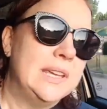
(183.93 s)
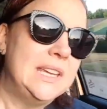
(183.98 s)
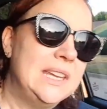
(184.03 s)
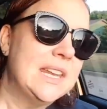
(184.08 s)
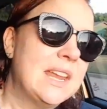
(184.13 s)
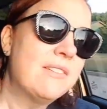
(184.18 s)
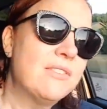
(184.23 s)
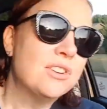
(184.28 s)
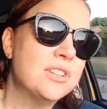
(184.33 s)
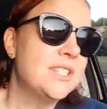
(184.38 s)
he
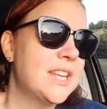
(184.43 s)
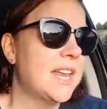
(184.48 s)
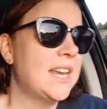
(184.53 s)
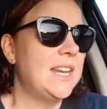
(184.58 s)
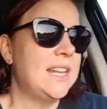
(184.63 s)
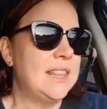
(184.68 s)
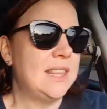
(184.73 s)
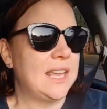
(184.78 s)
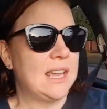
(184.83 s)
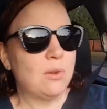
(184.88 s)
never said
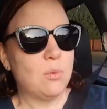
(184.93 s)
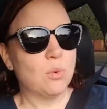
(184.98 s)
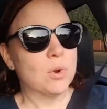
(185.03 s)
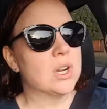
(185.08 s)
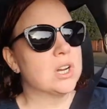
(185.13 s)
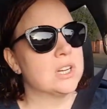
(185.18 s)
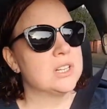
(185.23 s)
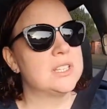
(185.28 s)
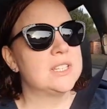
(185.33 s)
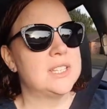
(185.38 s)
anything
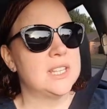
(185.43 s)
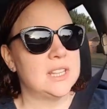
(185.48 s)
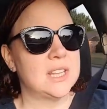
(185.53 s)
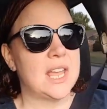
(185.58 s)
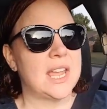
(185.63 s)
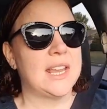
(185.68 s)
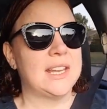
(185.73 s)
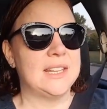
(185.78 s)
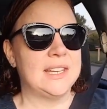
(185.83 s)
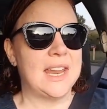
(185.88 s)
worse than
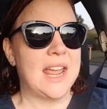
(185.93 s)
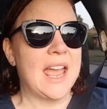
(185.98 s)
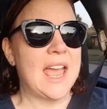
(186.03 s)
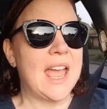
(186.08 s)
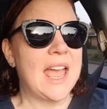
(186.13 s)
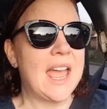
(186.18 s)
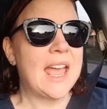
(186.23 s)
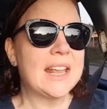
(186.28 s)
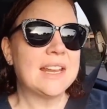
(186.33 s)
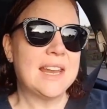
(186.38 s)
like
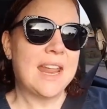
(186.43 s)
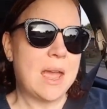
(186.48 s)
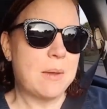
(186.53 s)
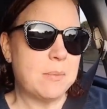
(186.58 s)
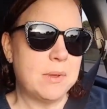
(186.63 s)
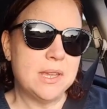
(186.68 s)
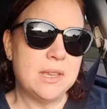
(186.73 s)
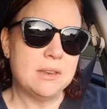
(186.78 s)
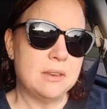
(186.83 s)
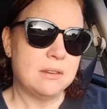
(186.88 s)
dag
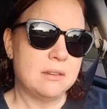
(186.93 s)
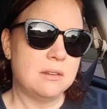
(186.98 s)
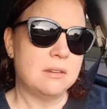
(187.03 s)
nabbit.